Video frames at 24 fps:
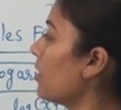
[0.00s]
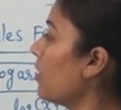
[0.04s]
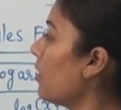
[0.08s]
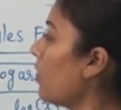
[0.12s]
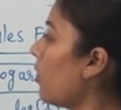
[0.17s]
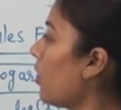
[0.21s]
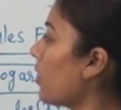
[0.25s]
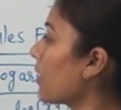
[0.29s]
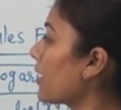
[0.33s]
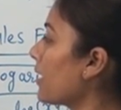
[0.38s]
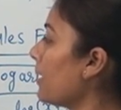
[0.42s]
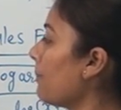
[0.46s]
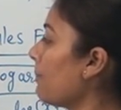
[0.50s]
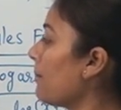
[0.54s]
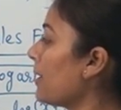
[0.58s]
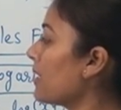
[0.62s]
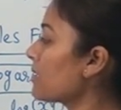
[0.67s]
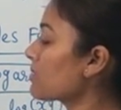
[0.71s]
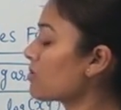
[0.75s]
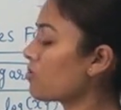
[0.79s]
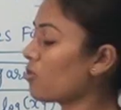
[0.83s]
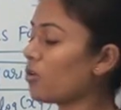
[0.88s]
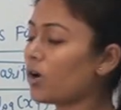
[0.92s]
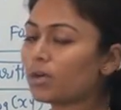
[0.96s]
log a
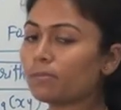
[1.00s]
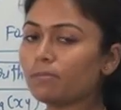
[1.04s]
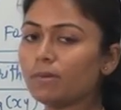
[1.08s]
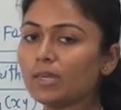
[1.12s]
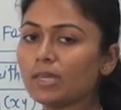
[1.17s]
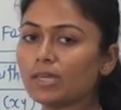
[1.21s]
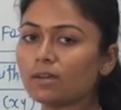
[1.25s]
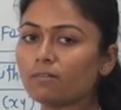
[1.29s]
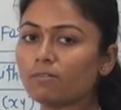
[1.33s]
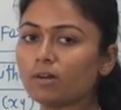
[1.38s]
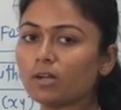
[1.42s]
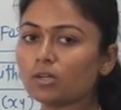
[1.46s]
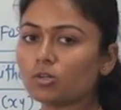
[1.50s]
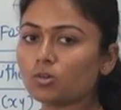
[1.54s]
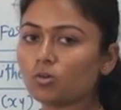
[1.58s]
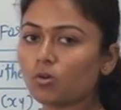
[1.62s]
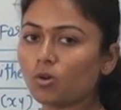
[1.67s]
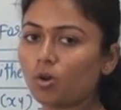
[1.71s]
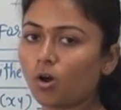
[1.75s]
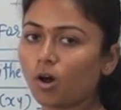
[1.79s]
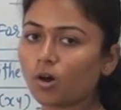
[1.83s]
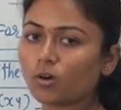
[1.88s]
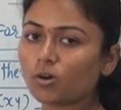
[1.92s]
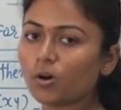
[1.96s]
plus log b equal to
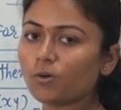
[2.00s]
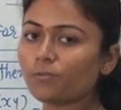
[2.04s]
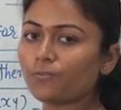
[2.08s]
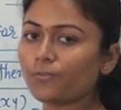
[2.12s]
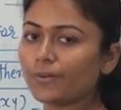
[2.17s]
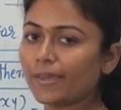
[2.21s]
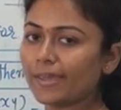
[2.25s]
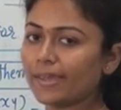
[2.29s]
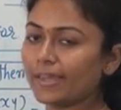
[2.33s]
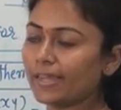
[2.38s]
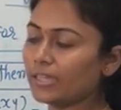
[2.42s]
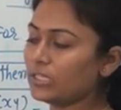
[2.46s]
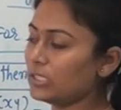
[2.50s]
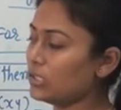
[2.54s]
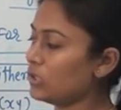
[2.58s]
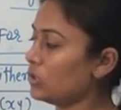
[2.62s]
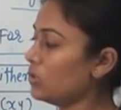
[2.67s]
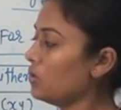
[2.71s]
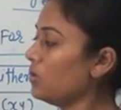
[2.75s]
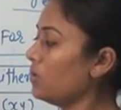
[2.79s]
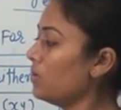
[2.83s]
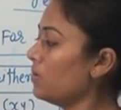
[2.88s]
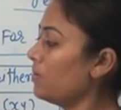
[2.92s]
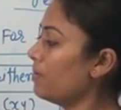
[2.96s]
log of a
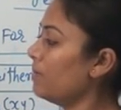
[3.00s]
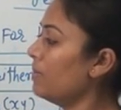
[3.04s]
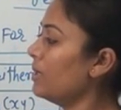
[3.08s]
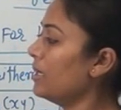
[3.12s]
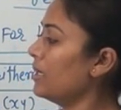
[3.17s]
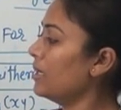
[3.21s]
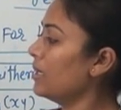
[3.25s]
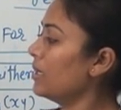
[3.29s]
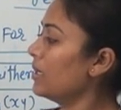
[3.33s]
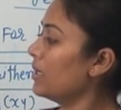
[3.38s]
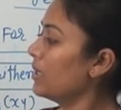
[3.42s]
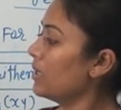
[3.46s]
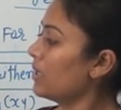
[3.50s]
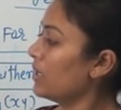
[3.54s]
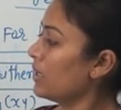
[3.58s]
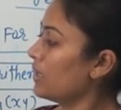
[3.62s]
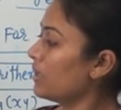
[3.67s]
into b.